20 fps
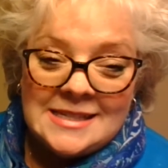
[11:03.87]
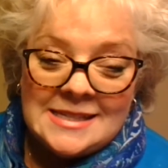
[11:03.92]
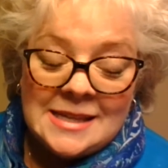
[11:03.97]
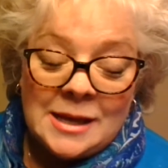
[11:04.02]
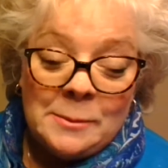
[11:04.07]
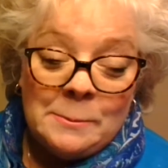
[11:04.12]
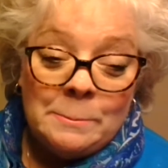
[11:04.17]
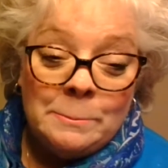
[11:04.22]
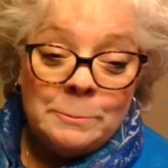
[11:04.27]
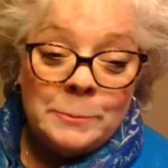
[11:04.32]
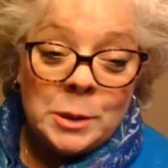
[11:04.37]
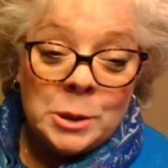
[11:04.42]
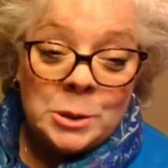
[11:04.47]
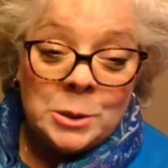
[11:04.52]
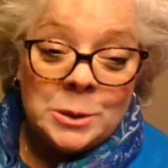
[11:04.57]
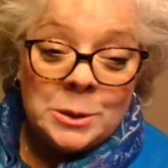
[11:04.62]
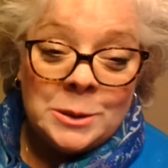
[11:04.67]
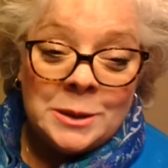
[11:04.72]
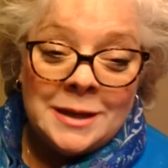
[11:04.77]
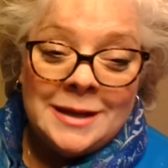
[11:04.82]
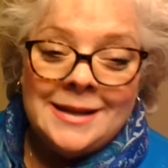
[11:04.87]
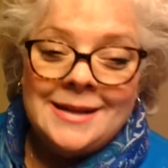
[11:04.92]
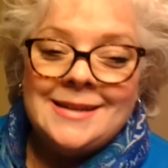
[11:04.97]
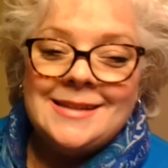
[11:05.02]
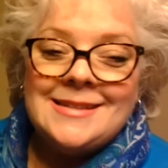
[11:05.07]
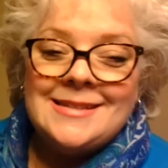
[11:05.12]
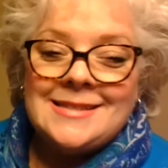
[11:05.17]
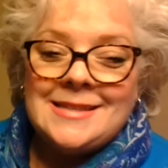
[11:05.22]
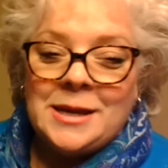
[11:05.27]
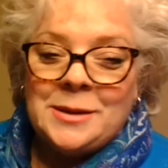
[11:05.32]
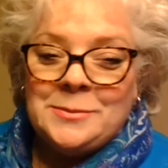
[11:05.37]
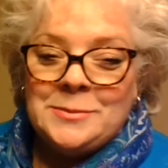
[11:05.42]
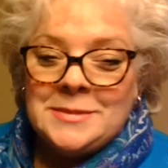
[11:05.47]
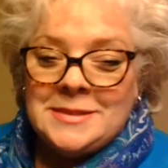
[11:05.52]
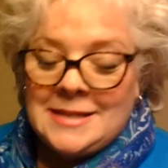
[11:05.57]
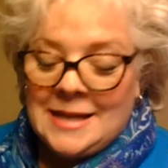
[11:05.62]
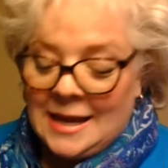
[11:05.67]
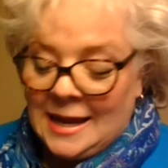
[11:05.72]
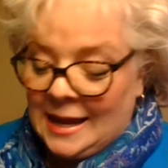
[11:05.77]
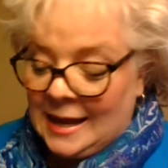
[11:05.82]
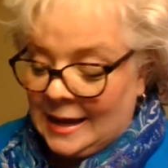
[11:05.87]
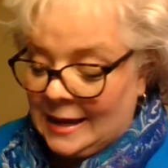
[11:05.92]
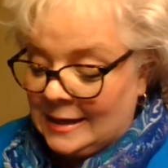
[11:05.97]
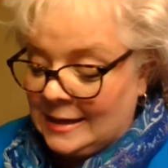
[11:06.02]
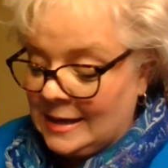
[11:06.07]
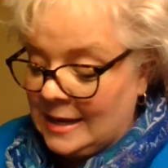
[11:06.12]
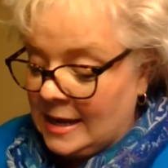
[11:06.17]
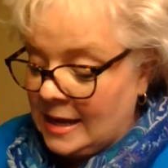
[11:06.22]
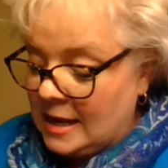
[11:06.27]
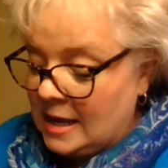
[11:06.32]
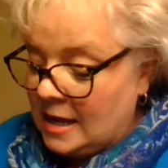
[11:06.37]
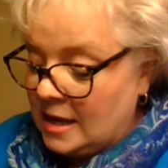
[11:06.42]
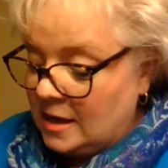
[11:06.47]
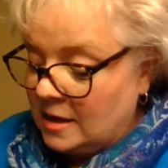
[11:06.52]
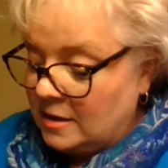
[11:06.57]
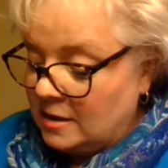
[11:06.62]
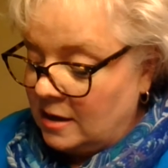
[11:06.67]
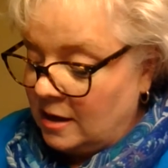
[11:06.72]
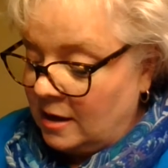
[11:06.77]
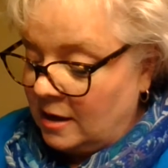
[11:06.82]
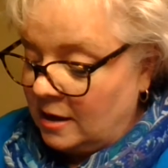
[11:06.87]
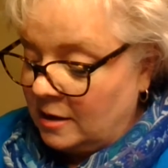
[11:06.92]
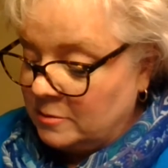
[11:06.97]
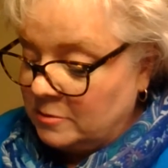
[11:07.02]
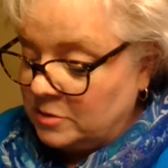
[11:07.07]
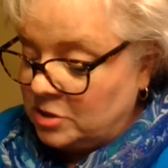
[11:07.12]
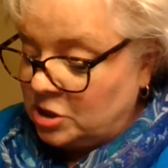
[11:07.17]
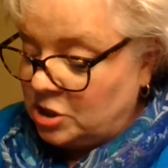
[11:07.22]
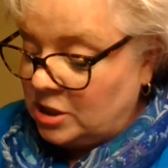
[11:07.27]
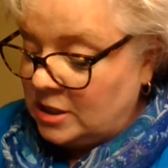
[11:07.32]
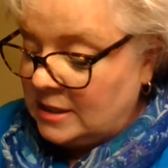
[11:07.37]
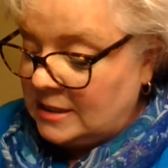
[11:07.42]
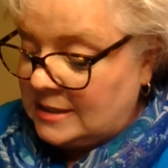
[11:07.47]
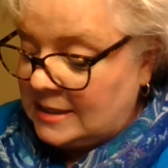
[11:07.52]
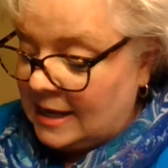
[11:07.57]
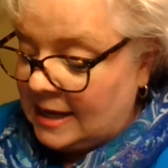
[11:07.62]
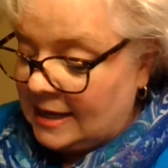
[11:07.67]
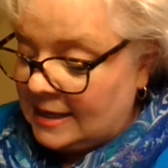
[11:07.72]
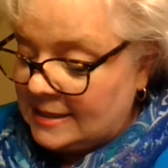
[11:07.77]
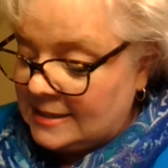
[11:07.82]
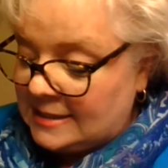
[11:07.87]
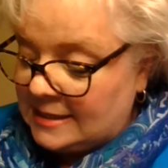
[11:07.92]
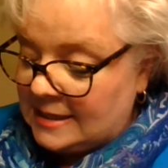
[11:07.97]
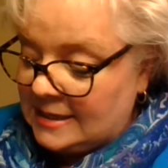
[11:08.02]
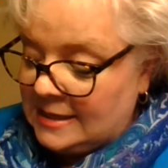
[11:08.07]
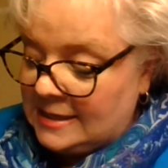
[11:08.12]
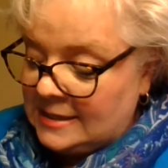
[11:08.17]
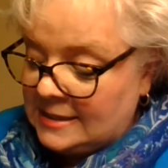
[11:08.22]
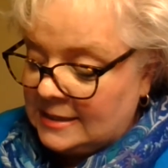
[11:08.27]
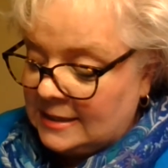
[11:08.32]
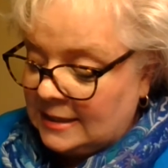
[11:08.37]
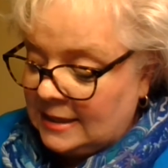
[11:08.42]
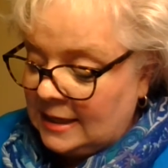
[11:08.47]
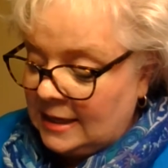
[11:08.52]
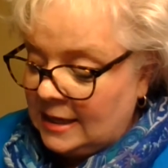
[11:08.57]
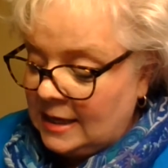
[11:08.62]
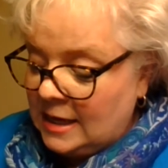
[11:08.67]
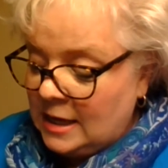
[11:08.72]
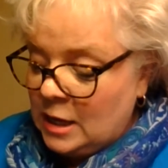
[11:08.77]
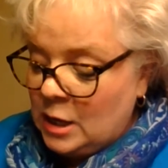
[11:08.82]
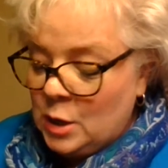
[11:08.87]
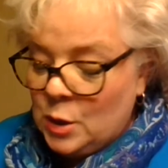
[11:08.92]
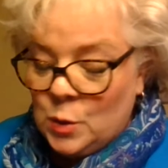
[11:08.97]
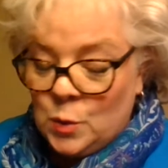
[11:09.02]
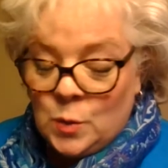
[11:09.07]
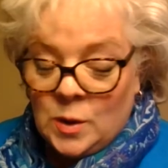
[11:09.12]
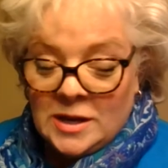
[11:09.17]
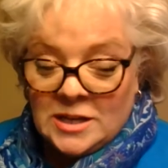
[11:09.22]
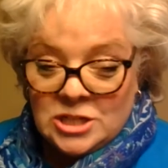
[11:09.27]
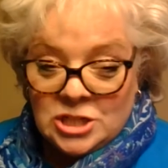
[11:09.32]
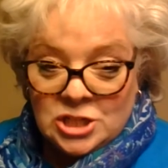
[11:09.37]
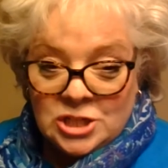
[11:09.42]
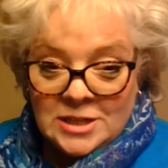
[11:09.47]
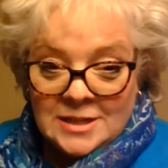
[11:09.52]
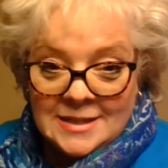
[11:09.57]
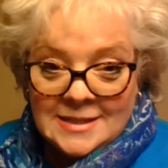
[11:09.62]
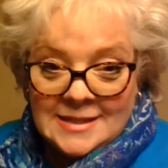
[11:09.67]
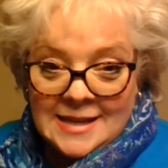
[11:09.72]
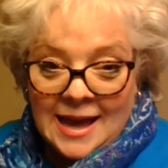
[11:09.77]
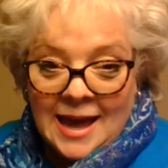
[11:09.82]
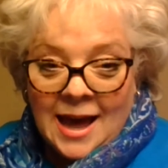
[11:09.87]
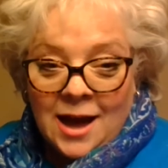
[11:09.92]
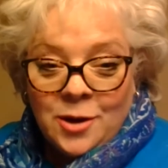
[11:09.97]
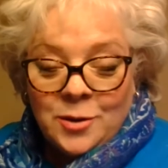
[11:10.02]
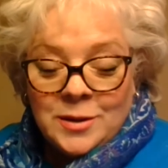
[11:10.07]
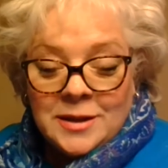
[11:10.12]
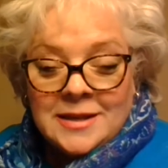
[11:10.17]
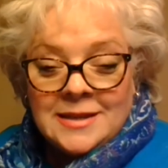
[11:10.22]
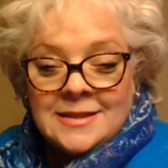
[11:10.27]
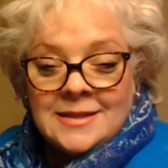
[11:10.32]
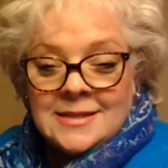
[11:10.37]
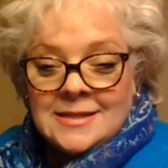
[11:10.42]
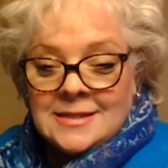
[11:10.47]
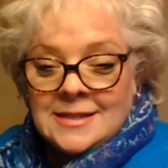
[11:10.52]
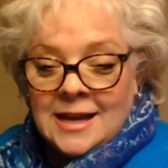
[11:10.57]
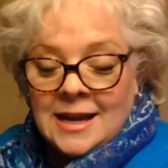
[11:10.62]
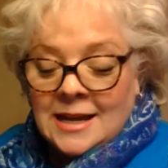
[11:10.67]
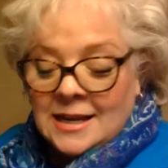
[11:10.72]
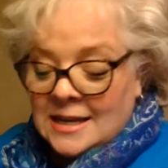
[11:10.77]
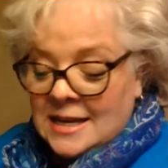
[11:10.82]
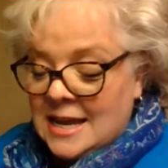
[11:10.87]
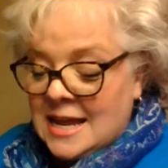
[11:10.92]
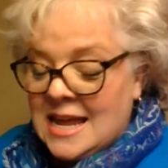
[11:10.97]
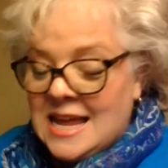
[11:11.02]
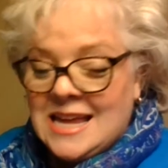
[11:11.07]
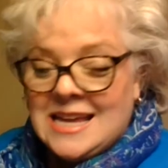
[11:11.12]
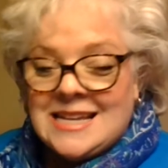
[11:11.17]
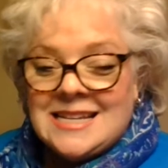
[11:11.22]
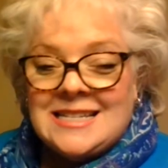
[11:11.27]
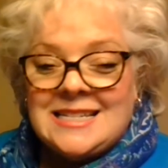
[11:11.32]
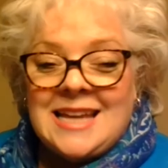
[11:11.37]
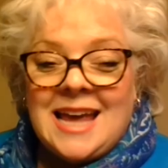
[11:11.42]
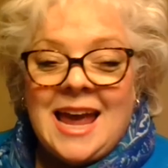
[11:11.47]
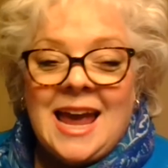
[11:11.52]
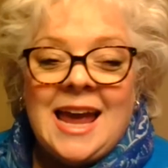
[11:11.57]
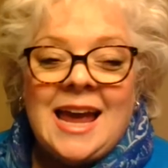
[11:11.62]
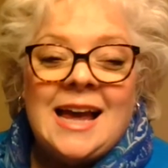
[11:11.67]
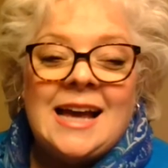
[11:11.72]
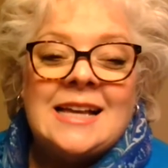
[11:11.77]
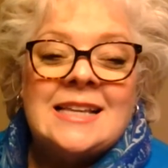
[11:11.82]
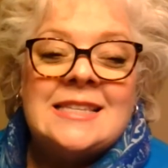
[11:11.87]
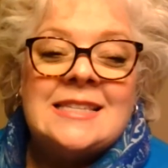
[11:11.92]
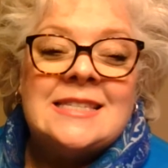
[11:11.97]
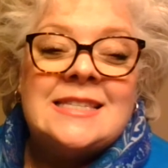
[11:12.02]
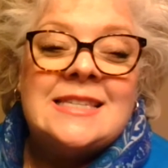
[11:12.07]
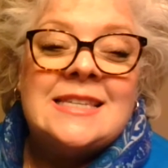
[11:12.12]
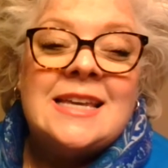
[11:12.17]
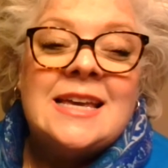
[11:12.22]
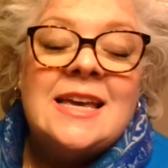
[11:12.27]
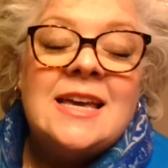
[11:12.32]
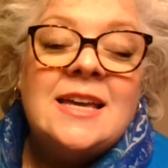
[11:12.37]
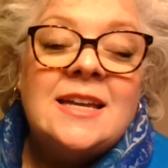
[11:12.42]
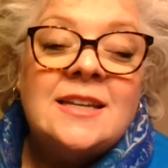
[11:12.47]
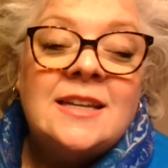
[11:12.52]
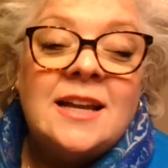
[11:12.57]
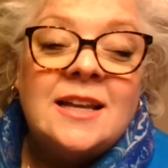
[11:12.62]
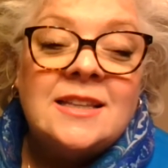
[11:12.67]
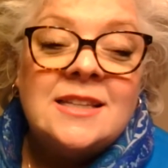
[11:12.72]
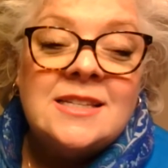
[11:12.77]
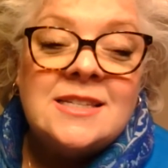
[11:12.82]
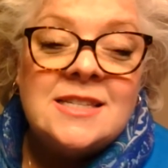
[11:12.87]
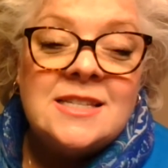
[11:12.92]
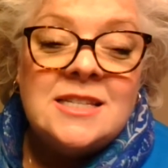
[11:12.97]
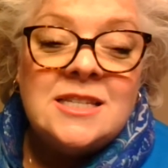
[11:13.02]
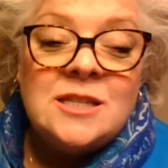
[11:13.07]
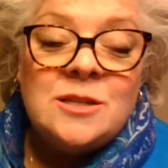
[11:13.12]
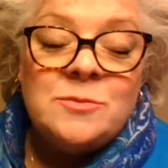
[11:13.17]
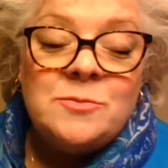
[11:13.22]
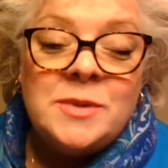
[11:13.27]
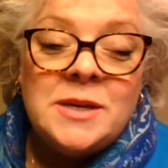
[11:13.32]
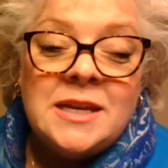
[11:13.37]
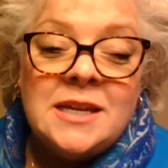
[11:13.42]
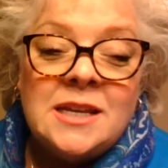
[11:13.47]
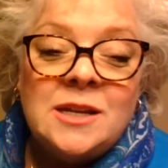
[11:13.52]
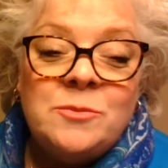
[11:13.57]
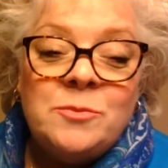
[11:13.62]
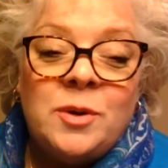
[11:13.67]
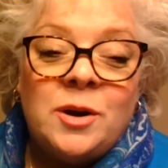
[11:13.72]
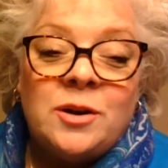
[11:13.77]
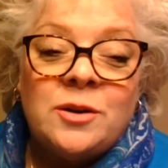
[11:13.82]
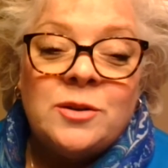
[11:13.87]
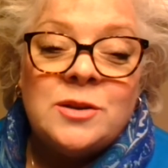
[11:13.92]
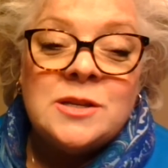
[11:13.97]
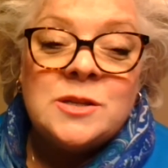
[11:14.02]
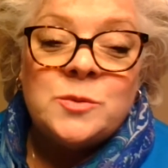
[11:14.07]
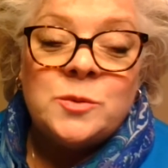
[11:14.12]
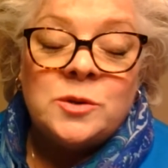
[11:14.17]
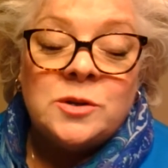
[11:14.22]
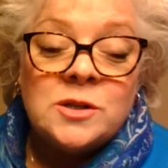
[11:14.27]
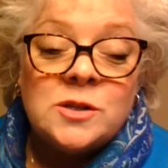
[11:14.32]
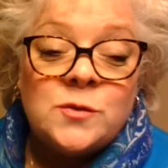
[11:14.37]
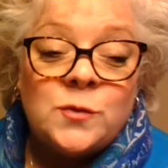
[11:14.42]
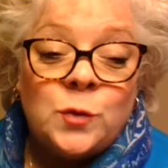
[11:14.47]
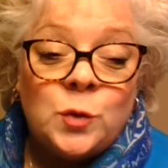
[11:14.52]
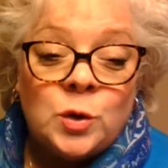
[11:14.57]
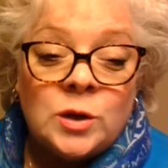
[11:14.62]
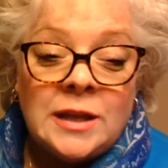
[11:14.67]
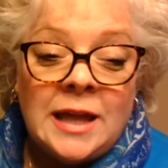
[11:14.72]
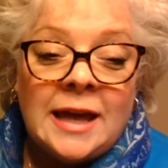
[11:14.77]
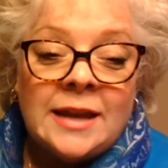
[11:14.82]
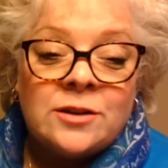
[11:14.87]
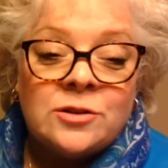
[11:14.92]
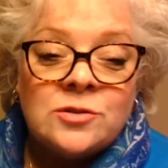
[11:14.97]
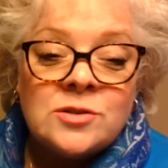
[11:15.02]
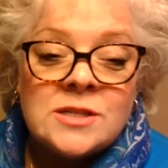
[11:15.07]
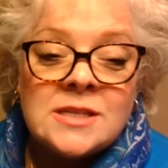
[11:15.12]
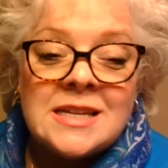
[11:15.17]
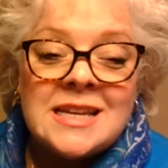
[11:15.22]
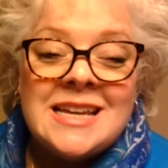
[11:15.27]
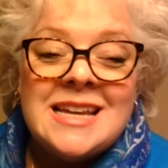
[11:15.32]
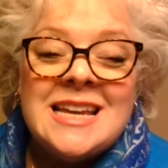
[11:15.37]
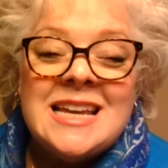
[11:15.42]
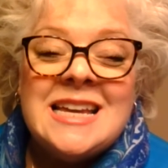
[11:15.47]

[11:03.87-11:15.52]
Some burn, some tan. She tans easily when she's out in the sun. Tans. Now listen to the beginning part of this word. It's four letters.